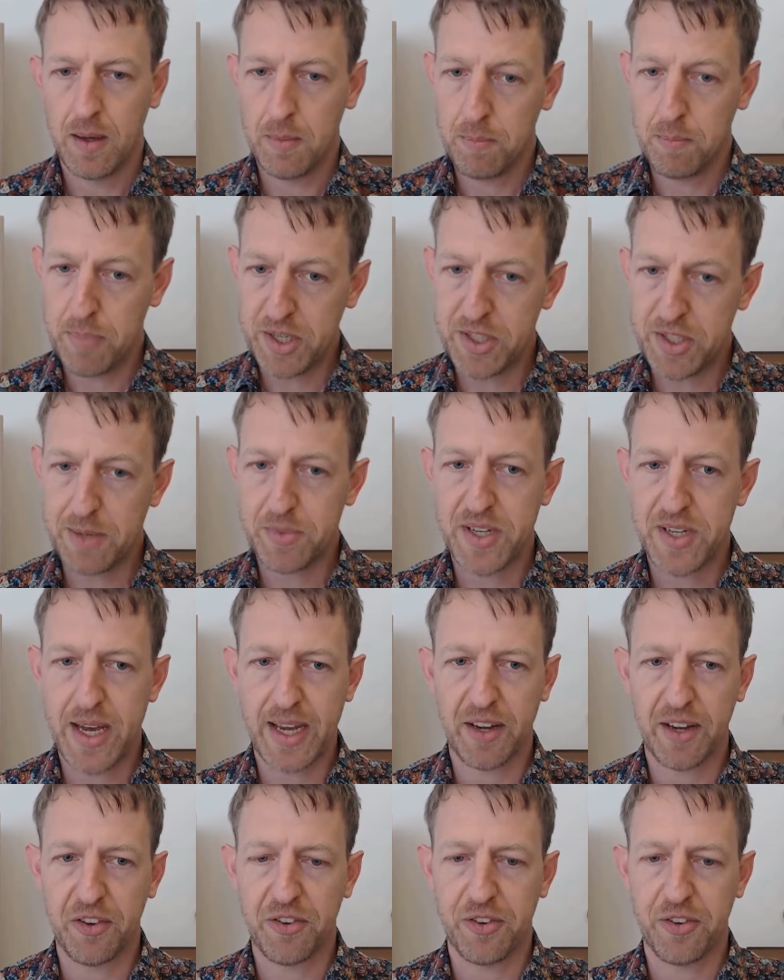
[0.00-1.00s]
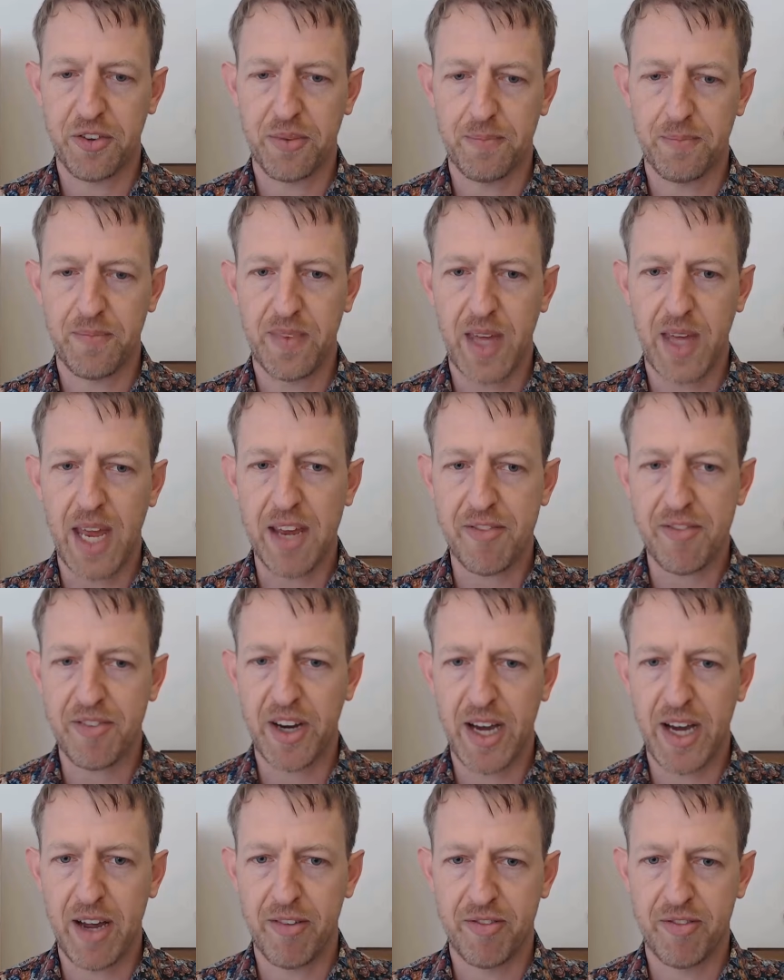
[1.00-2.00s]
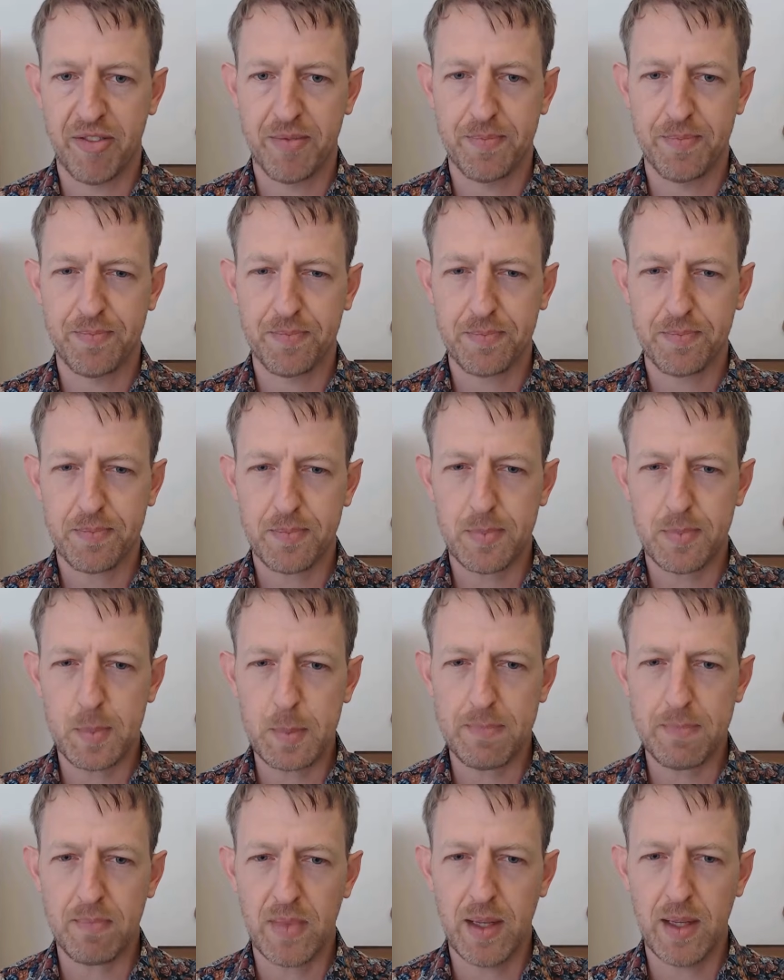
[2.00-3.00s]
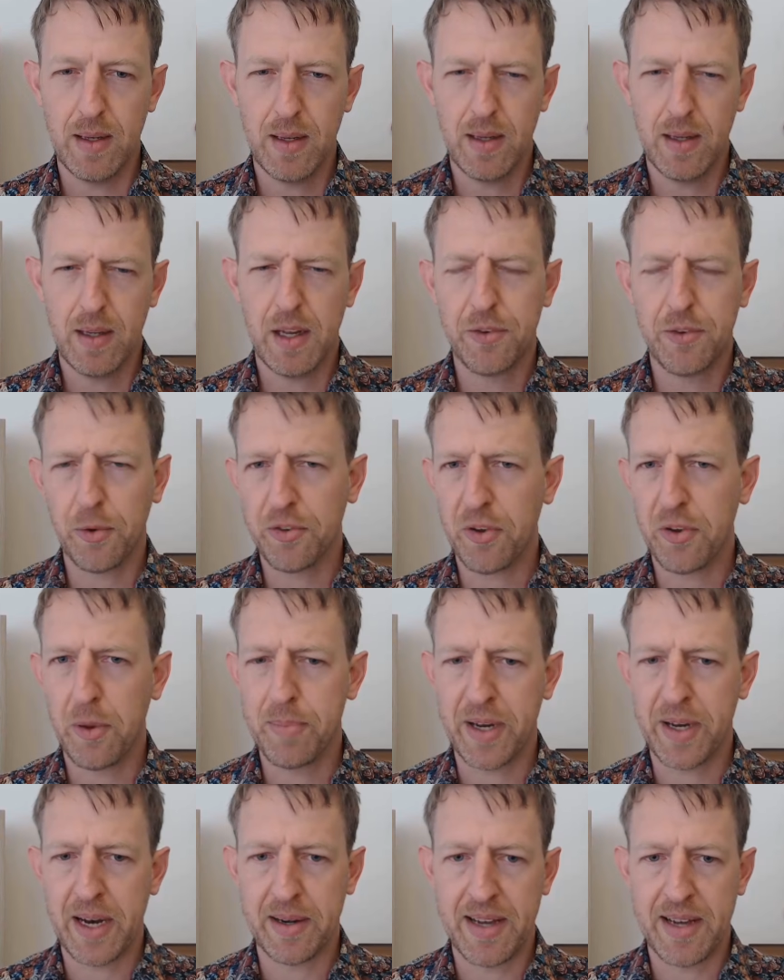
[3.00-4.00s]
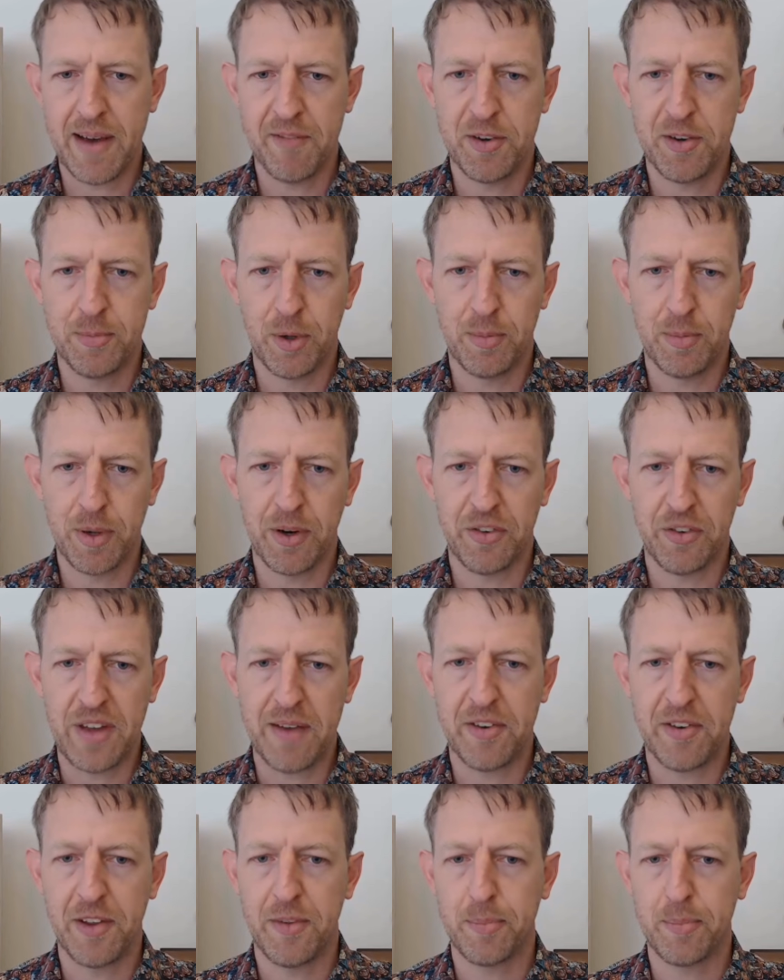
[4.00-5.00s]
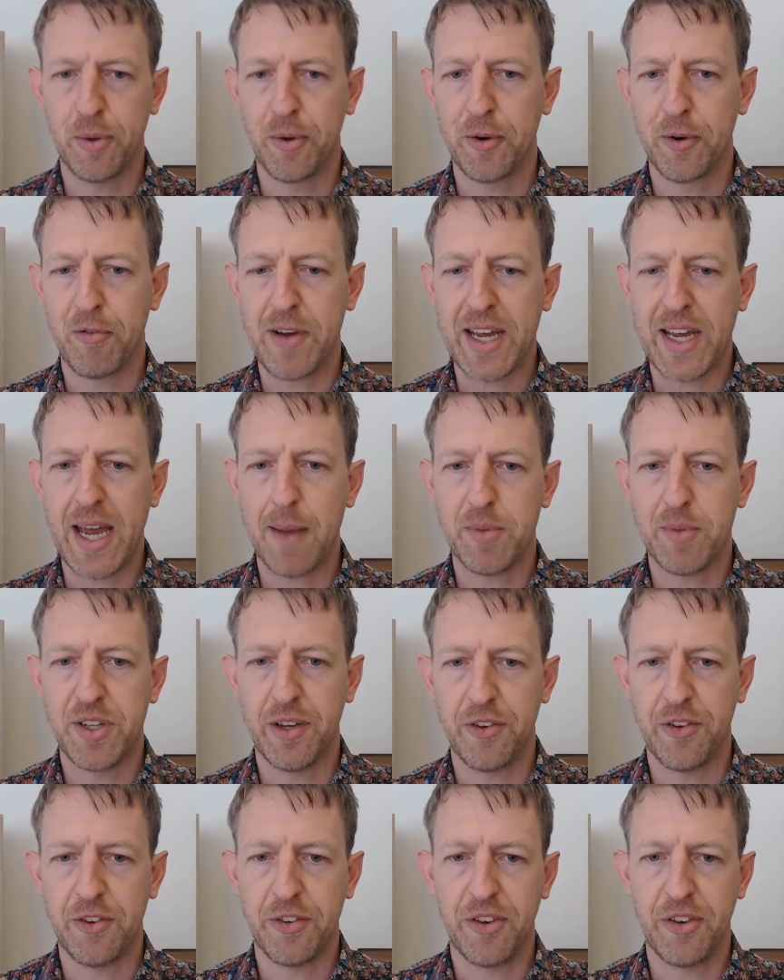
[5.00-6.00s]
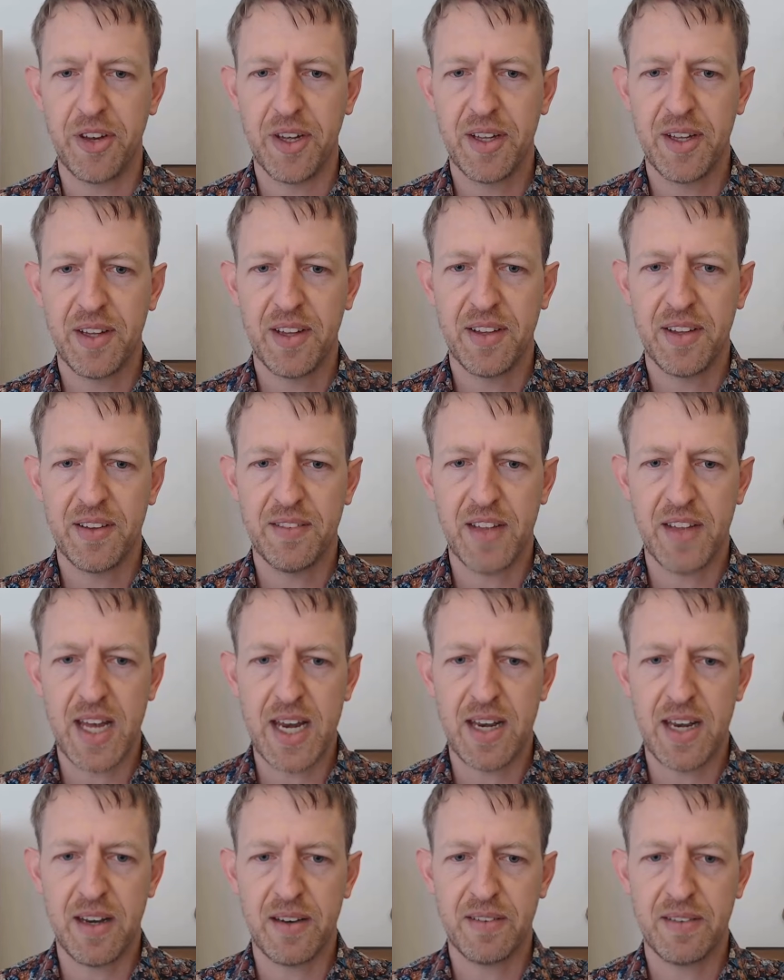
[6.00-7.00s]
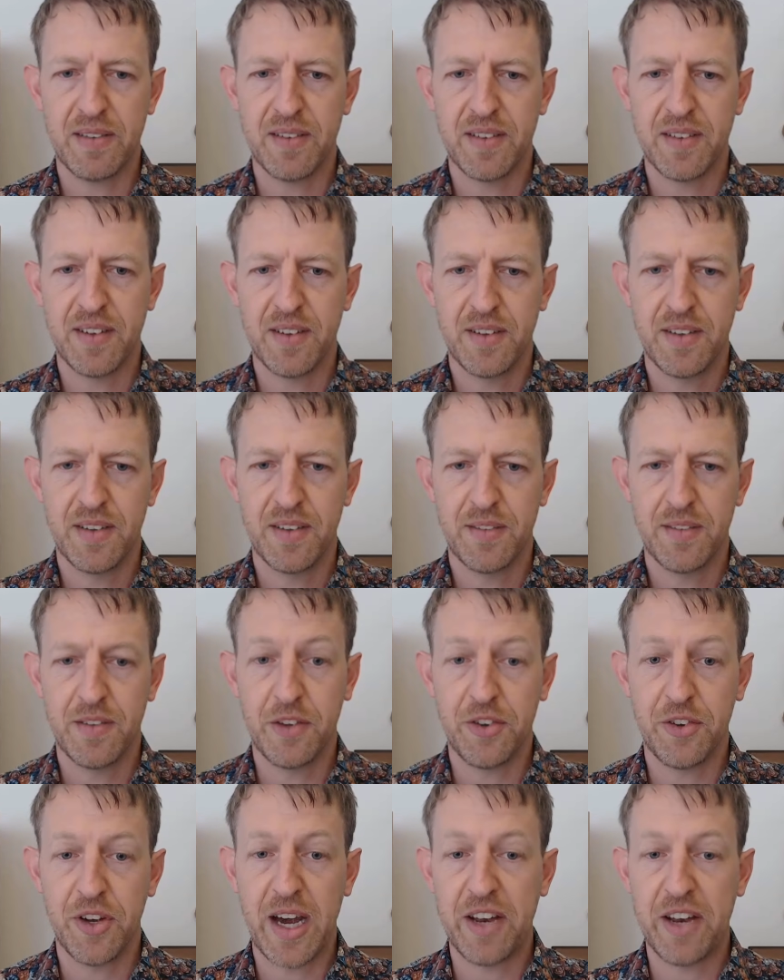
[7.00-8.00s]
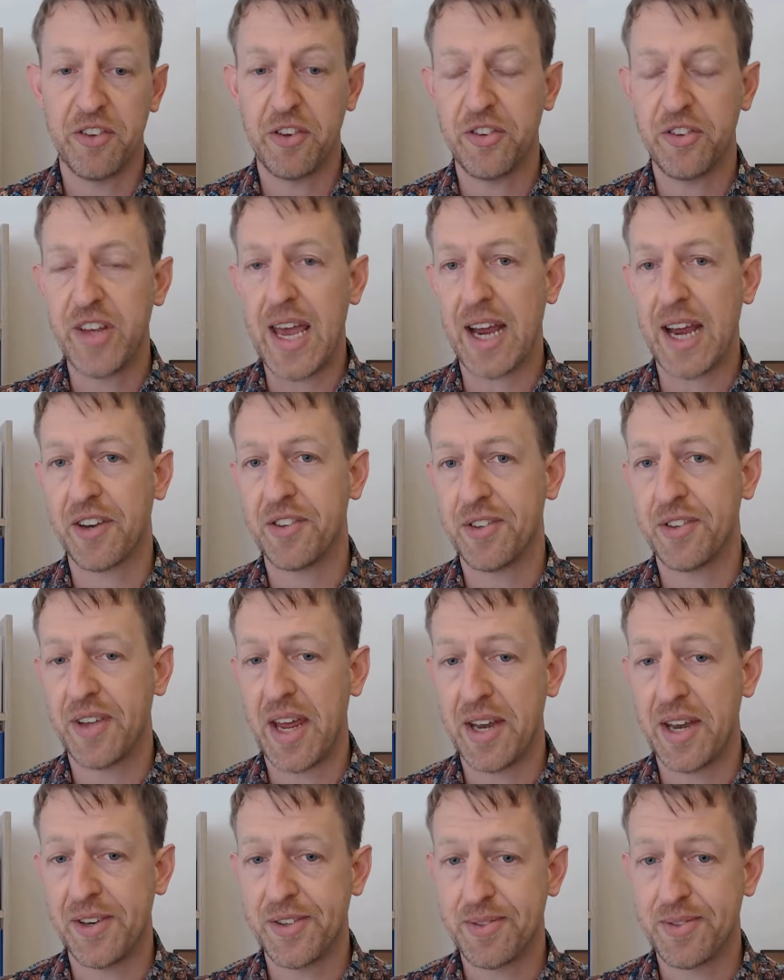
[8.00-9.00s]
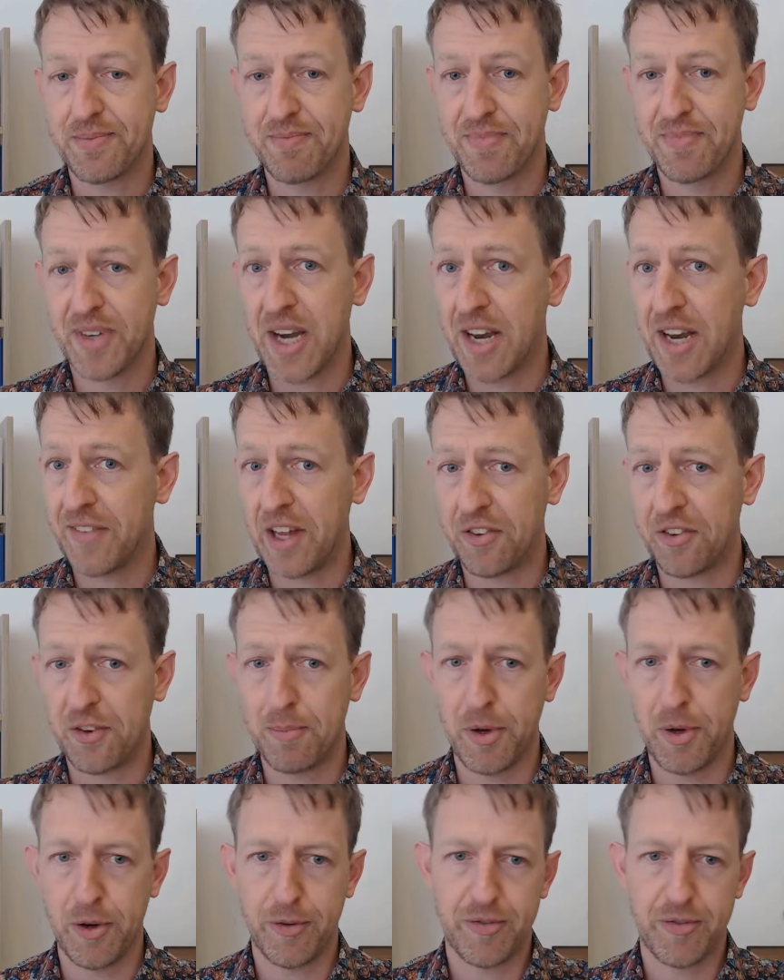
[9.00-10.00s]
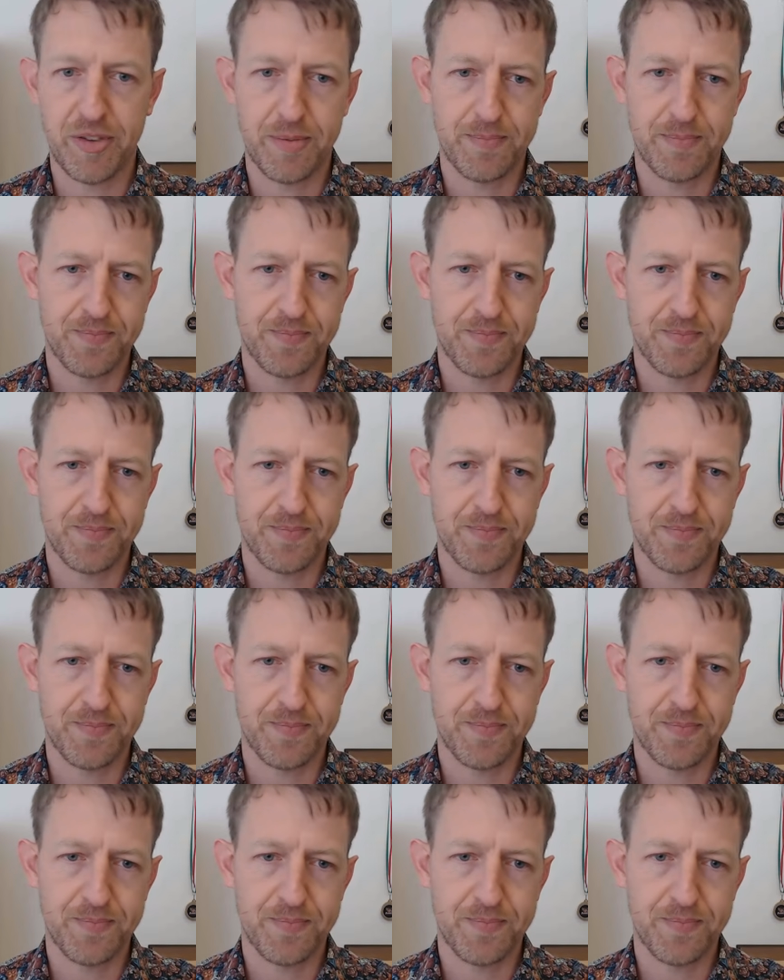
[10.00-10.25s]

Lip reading: Bishop takes e5 is also a bit uncomfortable because after the pawn recaptures, then this knight is attacked and kind of has to move.